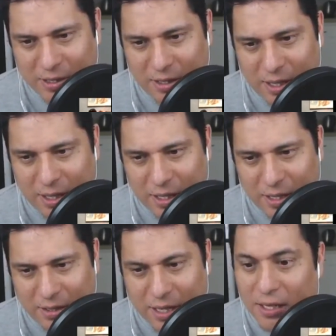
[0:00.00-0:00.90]
the
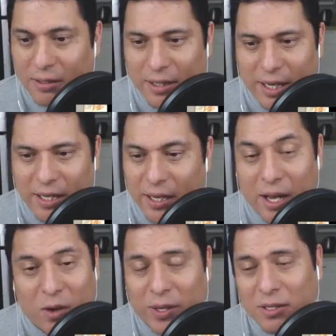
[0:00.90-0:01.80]
end. Yeah,
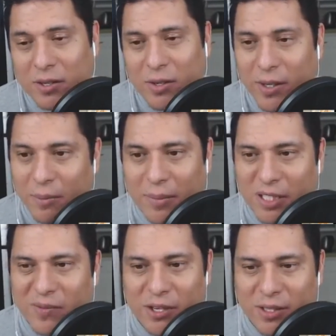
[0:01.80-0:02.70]
AOE. So there are a
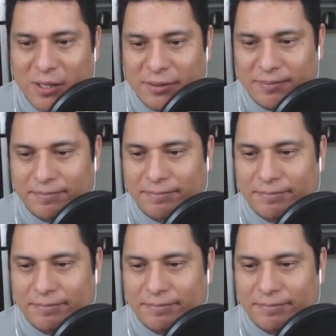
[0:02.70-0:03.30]
bunch of other stuff.